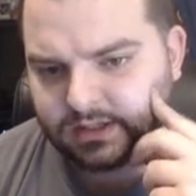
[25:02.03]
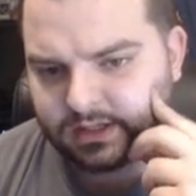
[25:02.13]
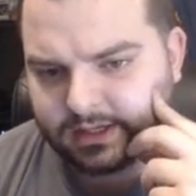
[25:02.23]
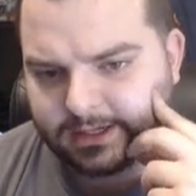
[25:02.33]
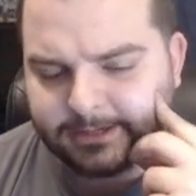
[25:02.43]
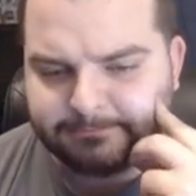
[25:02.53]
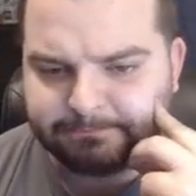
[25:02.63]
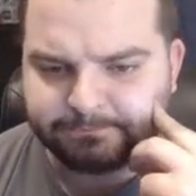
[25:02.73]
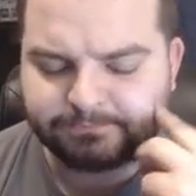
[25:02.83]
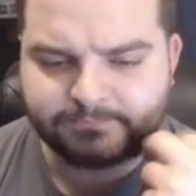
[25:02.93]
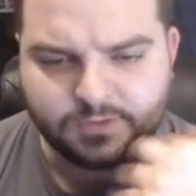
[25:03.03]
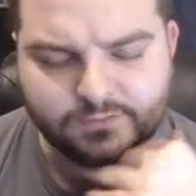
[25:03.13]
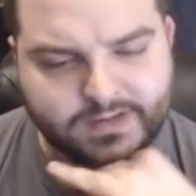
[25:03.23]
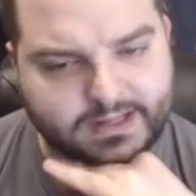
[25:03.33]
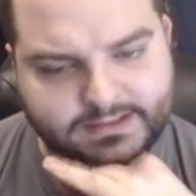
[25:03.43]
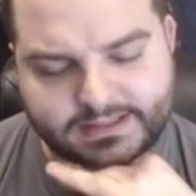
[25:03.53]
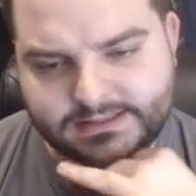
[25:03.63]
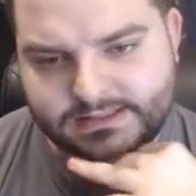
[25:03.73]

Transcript: You've got things